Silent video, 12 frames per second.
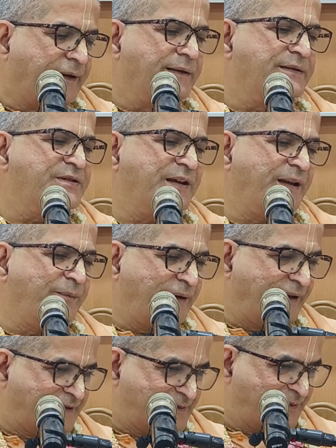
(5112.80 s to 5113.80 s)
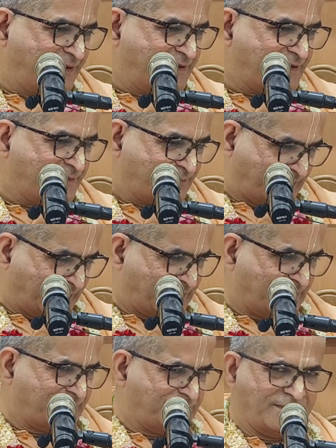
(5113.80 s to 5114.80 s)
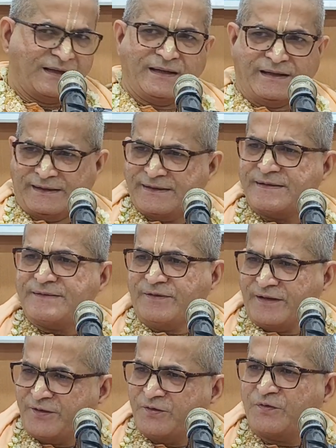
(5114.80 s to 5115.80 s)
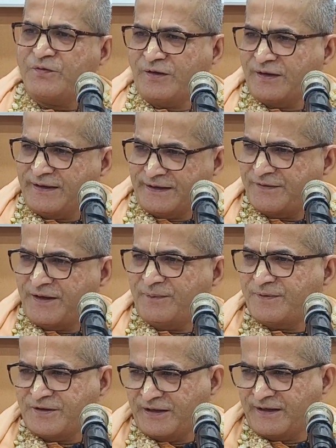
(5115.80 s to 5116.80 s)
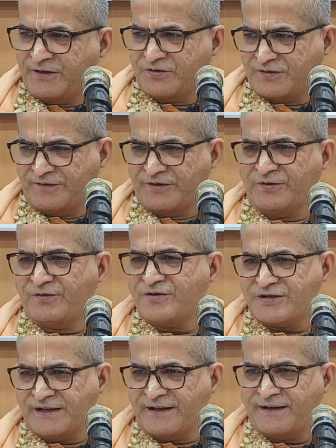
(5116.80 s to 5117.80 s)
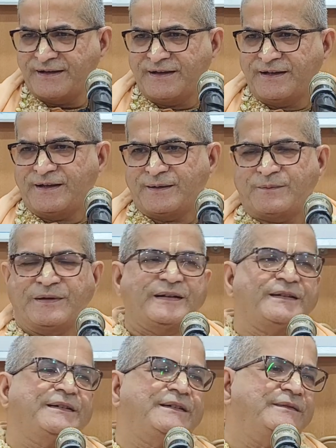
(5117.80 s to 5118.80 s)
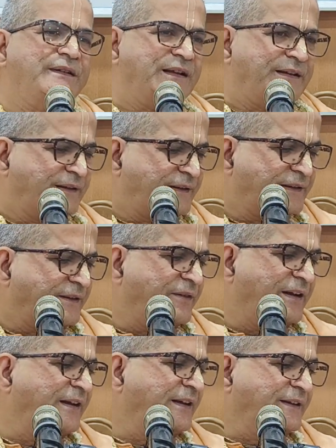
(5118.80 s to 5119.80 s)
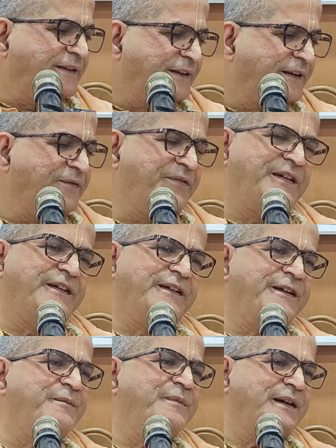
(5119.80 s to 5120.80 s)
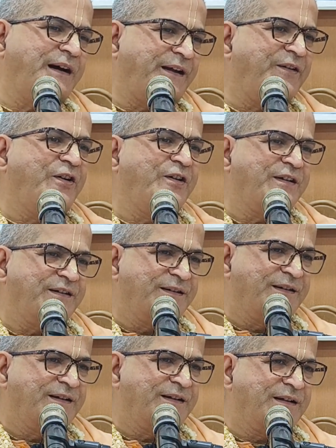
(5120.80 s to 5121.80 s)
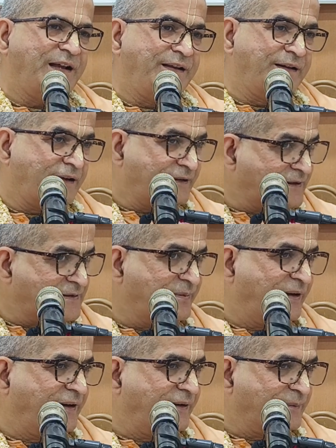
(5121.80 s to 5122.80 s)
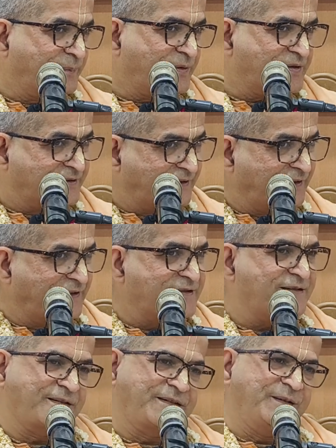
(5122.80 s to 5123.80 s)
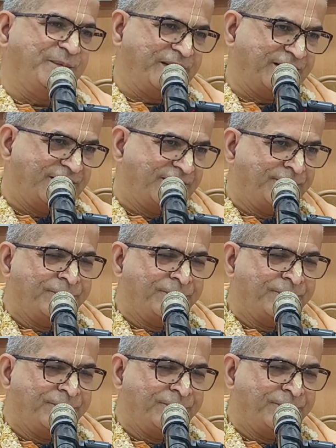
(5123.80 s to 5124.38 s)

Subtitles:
I can share my experience, but it is very useful. That's why I'm sharing. Usually we don't share, but this is a very significant dream I got, and Radharaspari personally instructed me